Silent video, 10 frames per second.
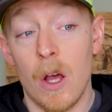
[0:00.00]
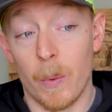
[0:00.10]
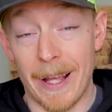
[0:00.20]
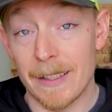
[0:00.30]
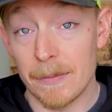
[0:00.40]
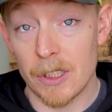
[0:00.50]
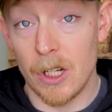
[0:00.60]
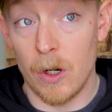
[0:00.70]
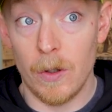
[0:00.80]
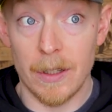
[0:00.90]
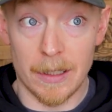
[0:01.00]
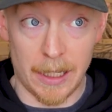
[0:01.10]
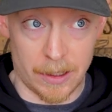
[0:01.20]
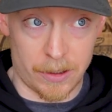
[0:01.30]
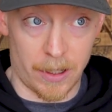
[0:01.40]
We had some snow
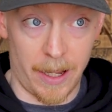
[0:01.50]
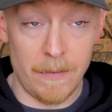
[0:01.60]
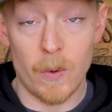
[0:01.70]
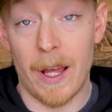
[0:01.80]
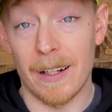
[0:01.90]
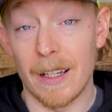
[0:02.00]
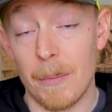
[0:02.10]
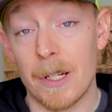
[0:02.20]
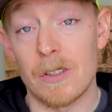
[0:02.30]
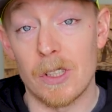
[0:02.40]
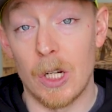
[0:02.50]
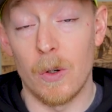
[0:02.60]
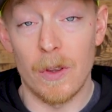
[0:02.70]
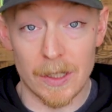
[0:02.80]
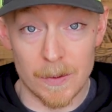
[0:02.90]
yesterday, had a little bit of
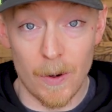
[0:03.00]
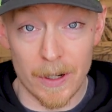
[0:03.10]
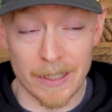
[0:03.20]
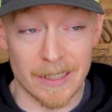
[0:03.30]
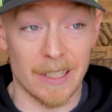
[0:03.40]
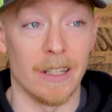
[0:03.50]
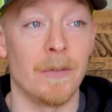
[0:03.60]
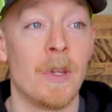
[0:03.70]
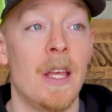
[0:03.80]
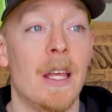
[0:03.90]
snow this morning still,